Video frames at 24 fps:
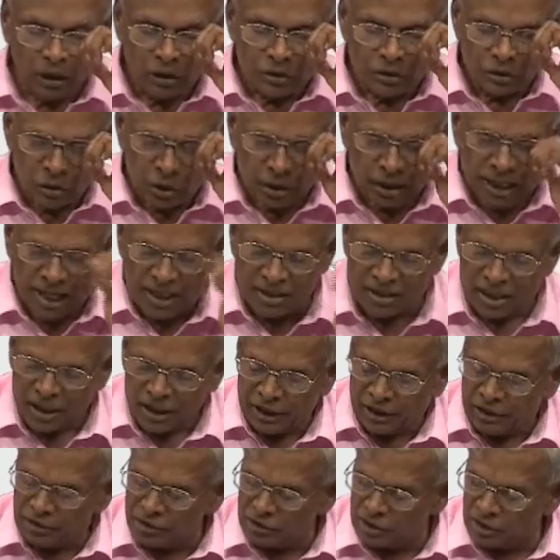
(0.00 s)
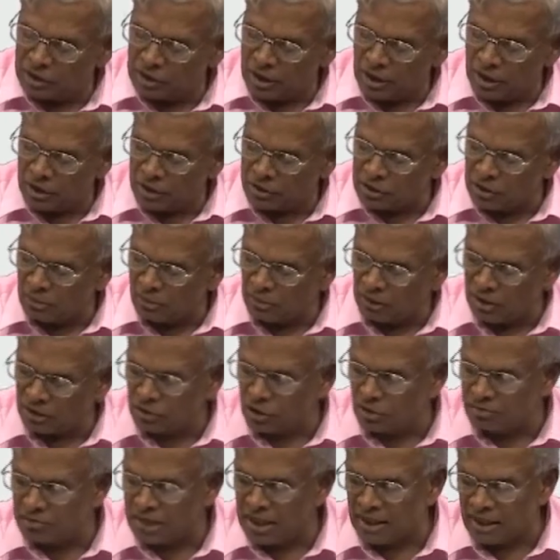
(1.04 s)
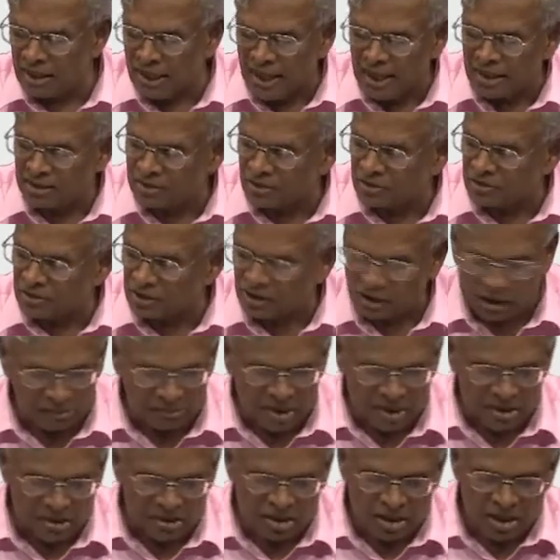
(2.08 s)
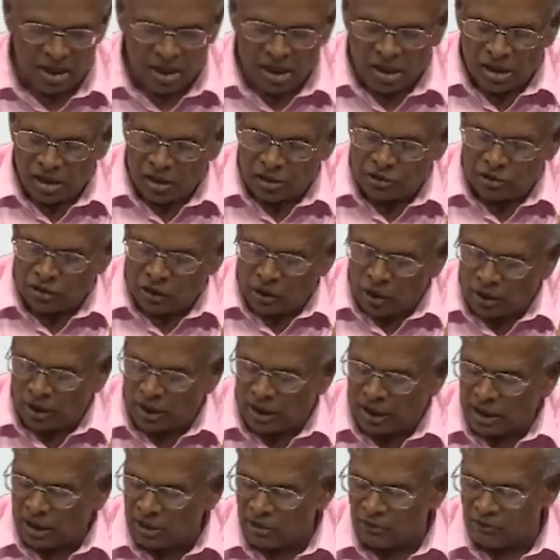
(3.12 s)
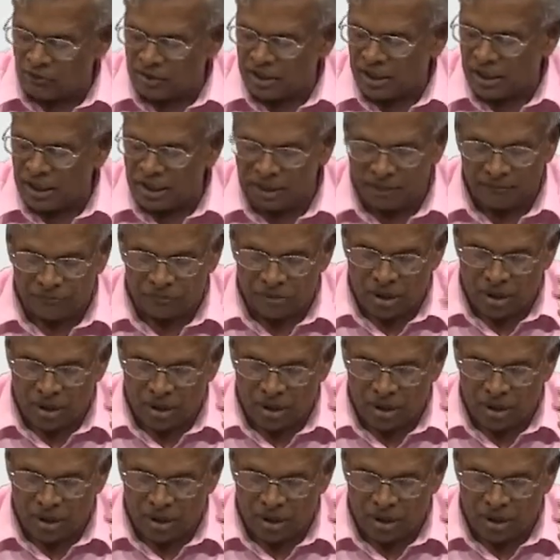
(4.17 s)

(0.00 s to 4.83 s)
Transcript: So again, it is reasonable to assume the analysis increment is correlated with the